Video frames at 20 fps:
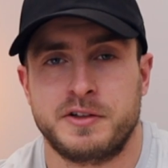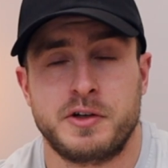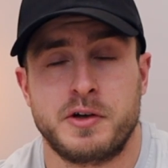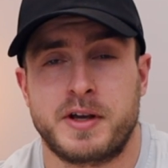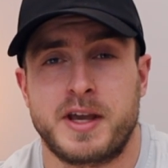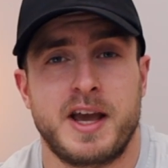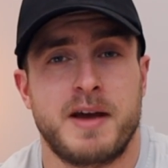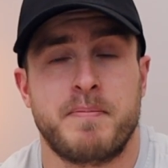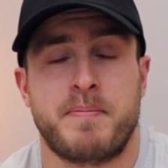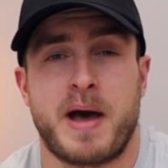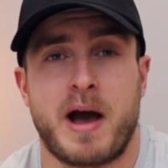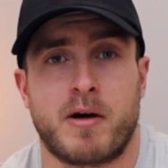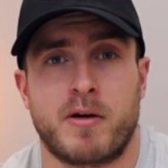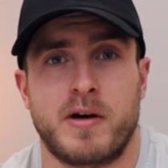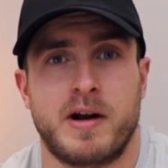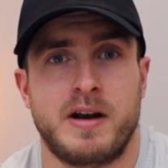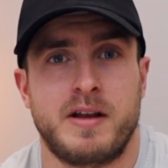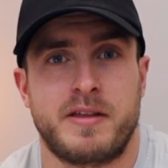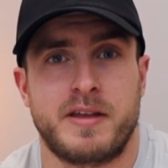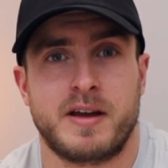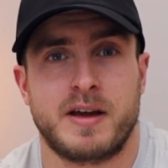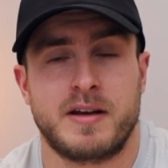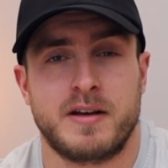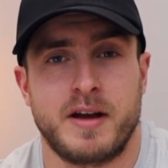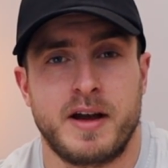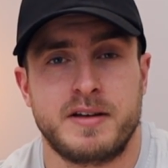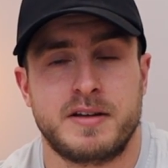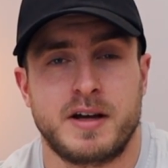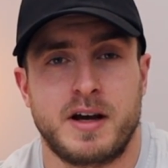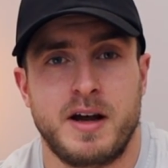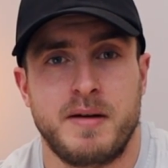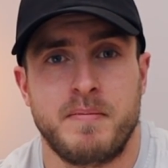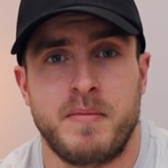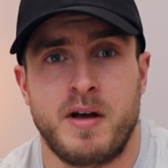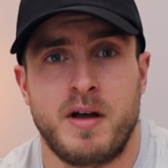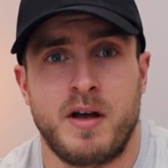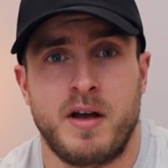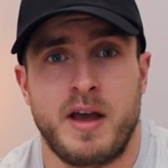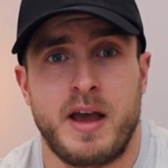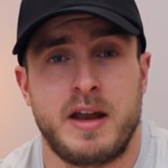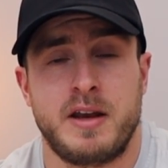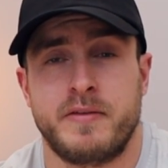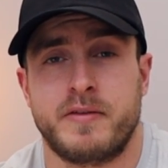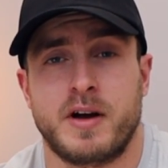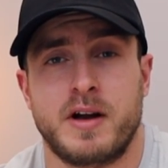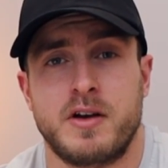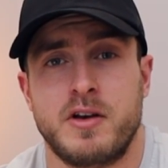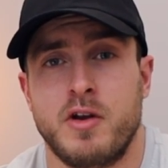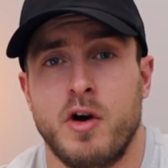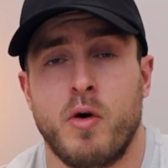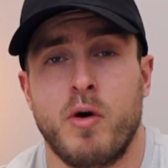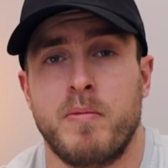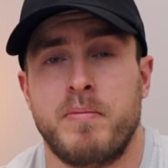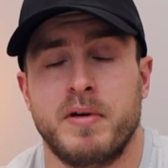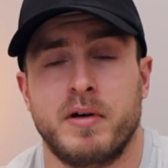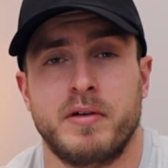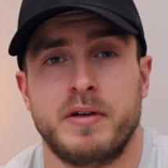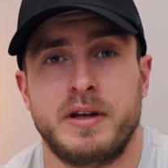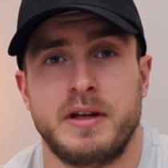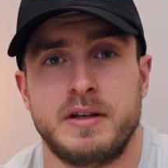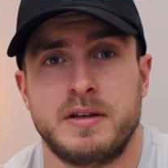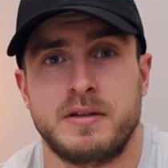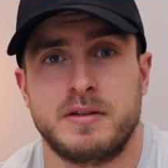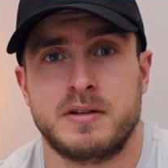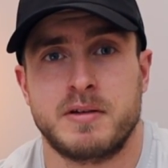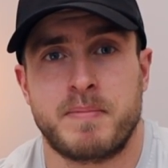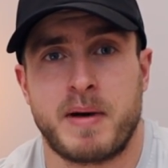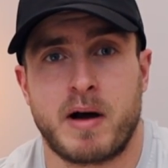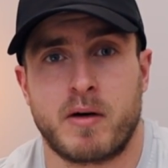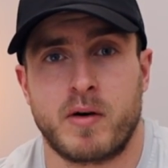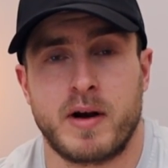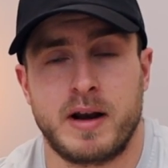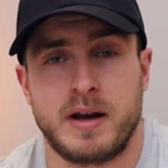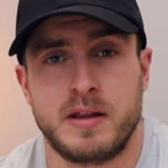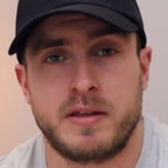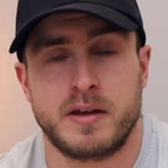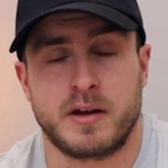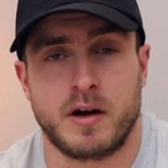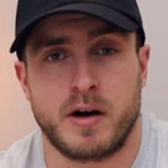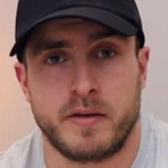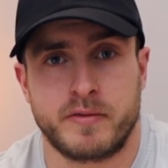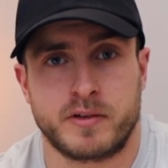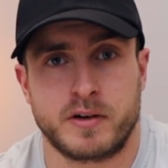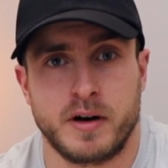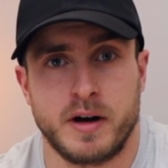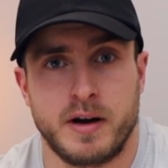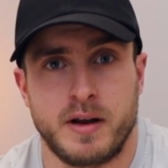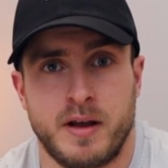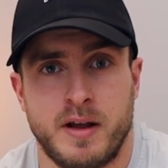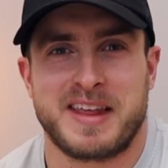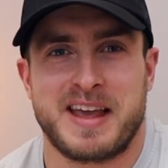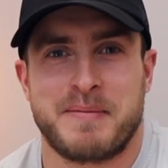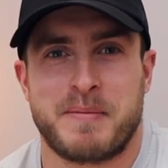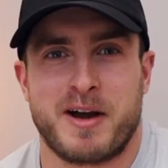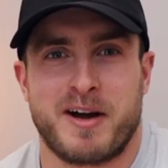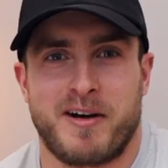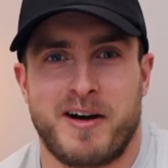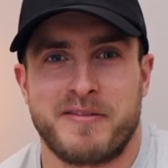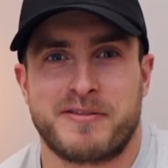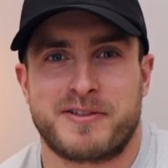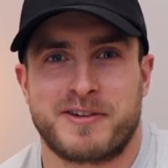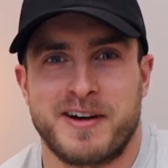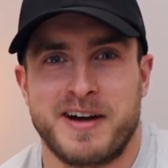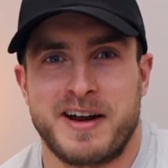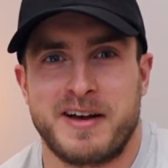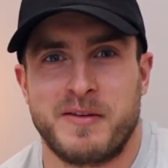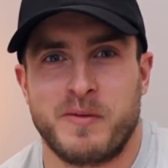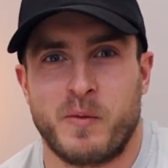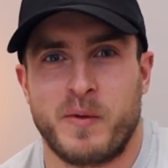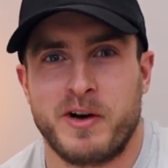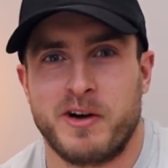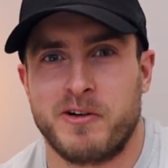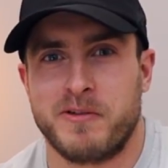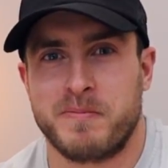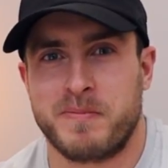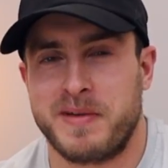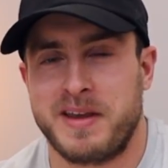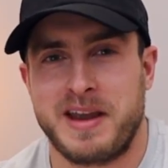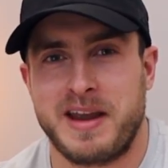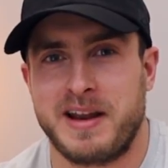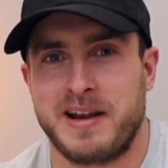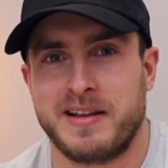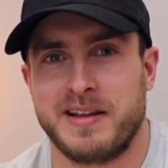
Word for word: So you can't power anything at nighttime, and you've got no ability to power anything off-grid. And by off-grid, we don't mean